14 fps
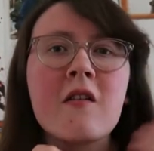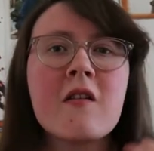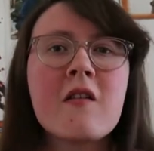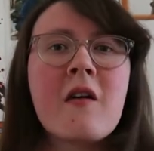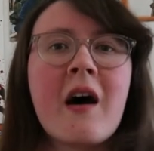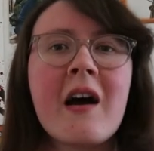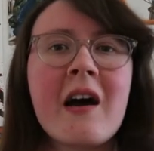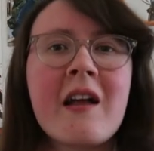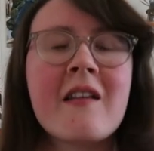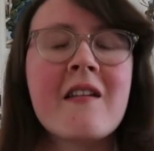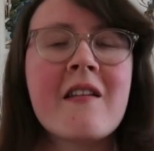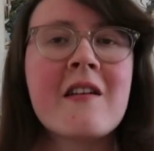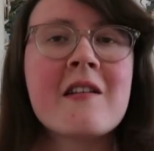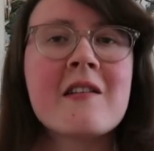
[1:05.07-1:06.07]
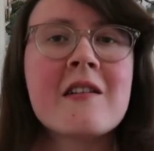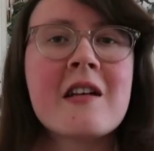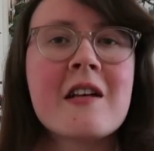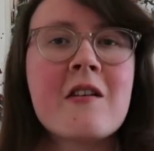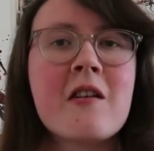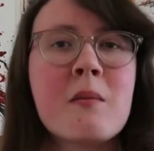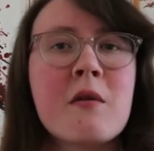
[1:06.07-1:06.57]
so I had this little
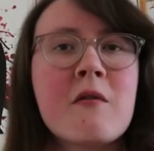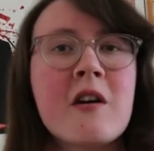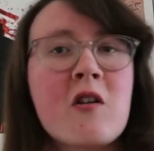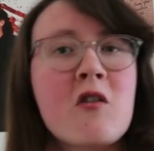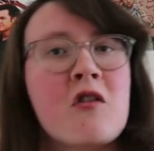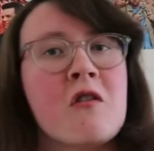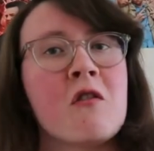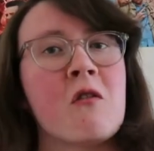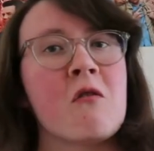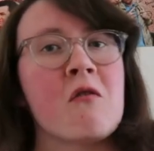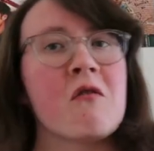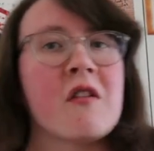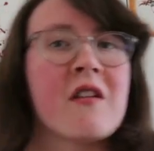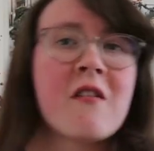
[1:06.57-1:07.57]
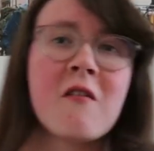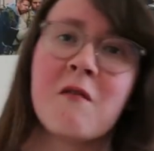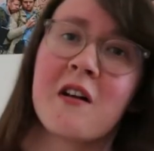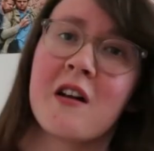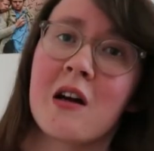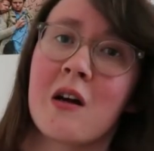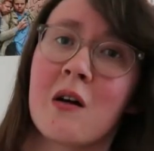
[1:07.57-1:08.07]
inspiration of this
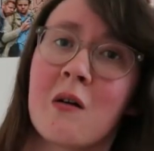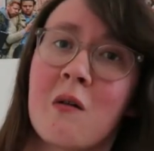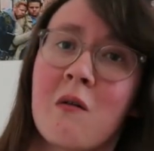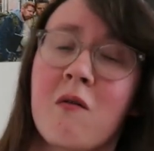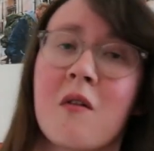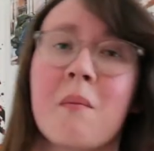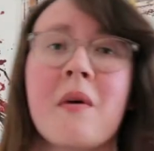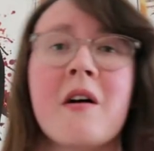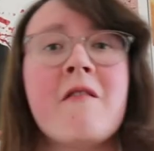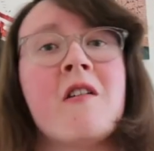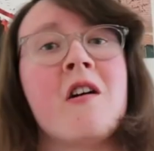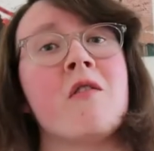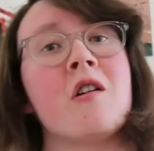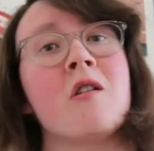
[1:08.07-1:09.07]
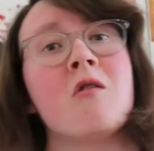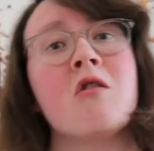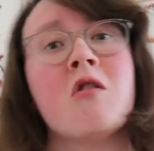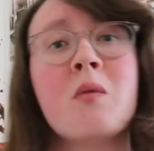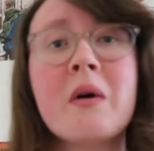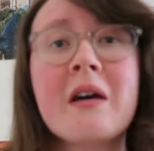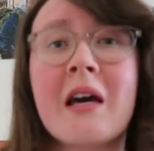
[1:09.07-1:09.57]
video from my favourite
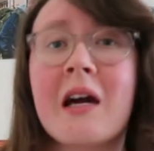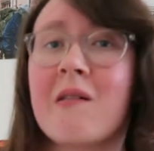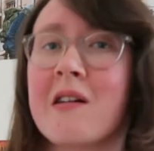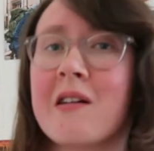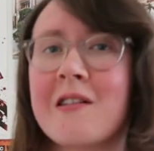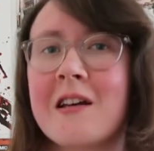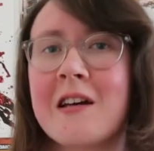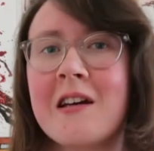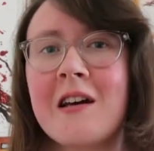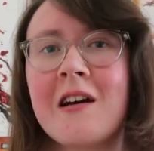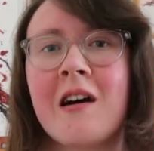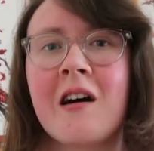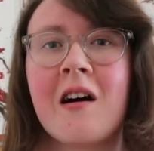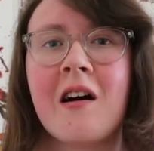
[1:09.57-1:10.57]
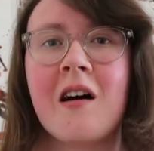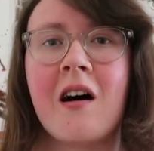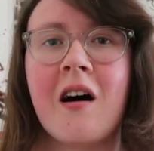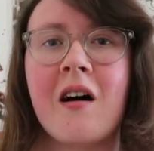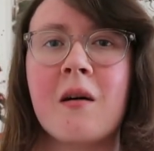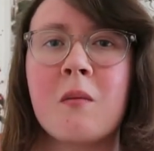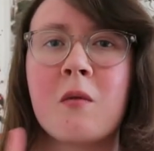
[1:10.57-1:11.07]
YouTuber, Gary C.
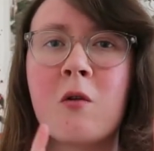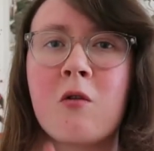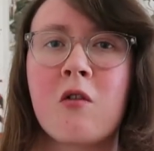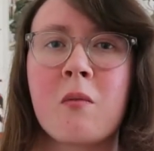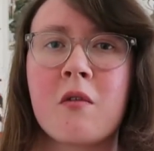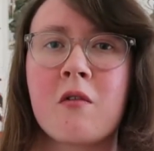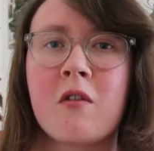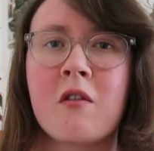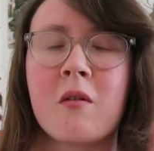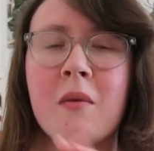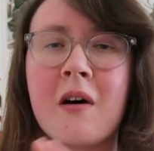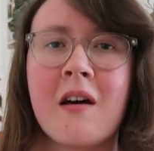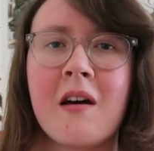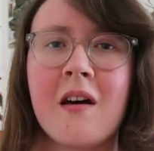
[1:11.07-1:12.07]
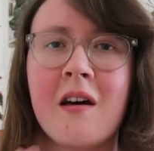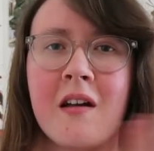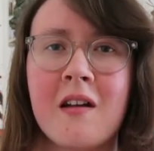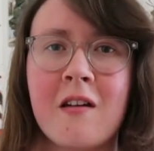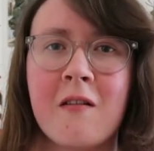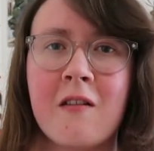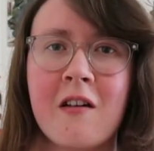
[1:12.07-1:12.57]
I'm not sponsored by
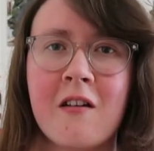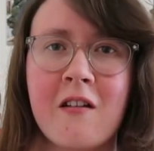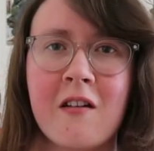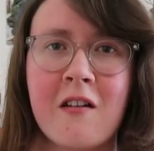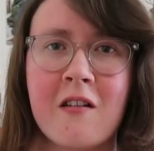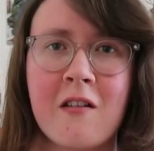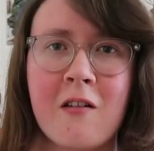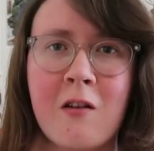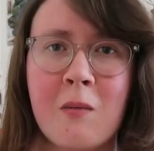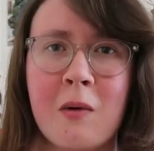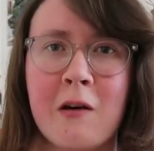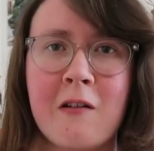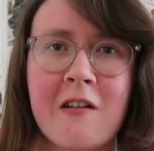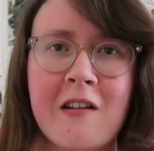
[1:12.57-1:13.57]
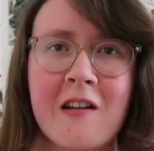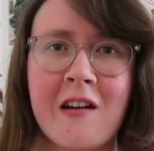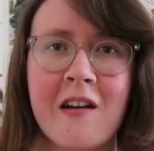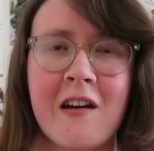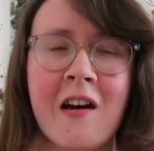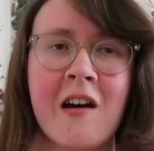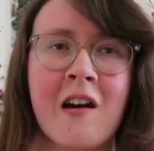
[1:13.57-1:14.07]
any of these things that you're about to
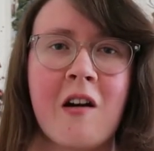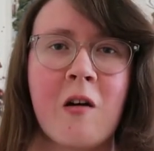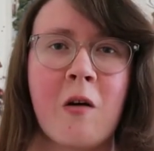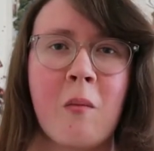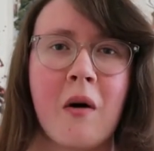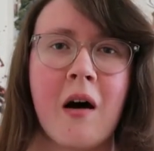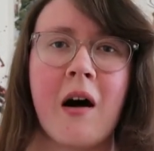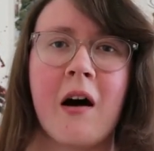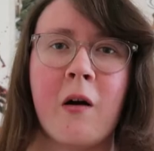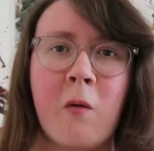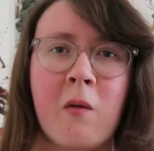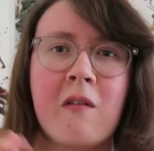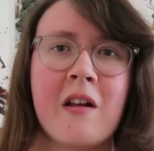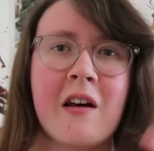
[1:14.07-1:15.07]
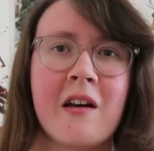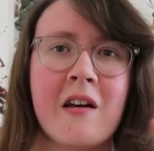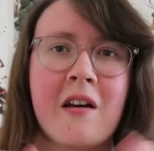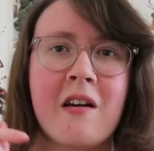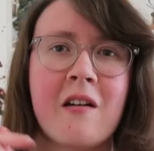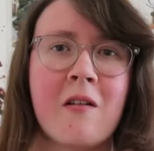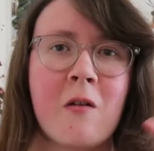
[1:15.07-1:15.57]
see, but I will link
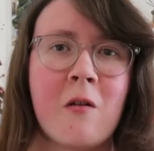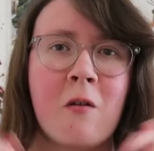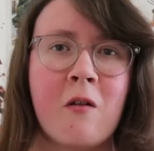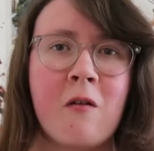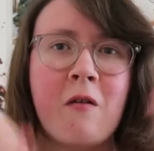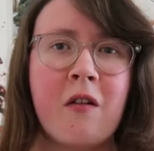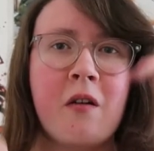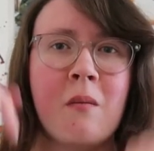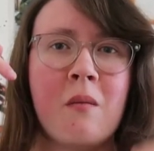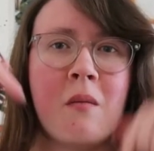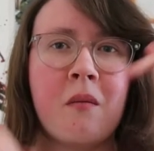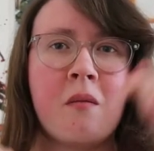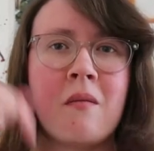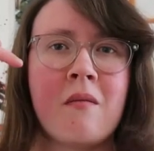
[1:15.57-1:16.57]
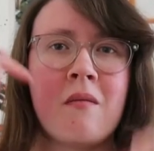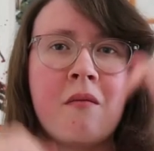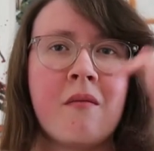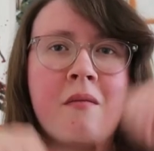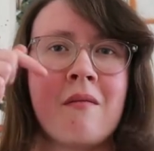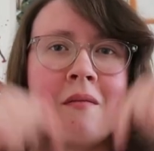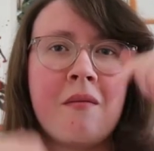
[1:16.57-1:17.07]
all of them
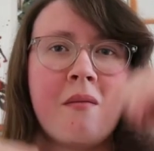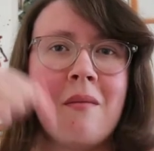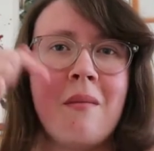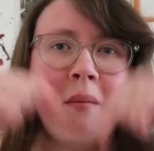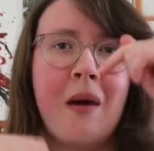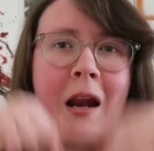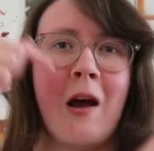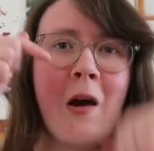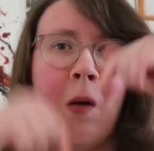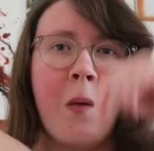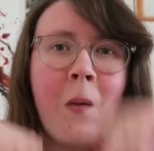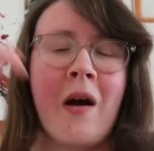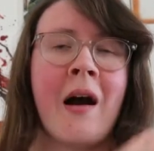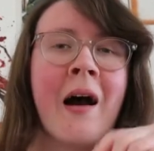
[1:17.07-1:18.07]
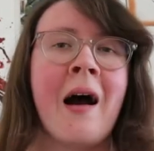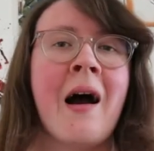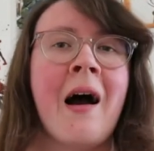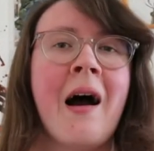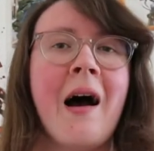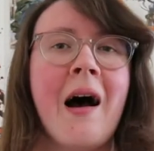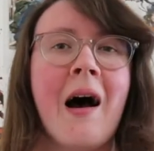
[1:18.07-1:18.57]
below.
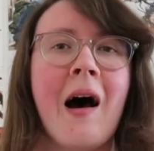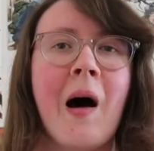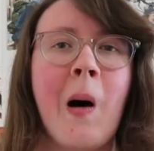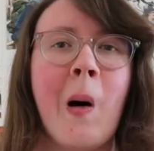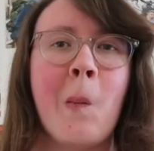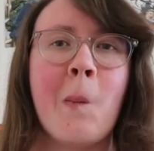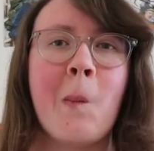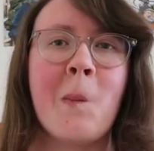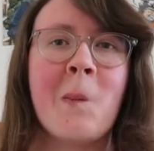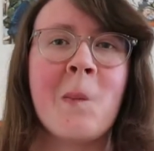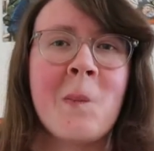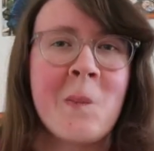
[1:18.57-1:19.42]
Um,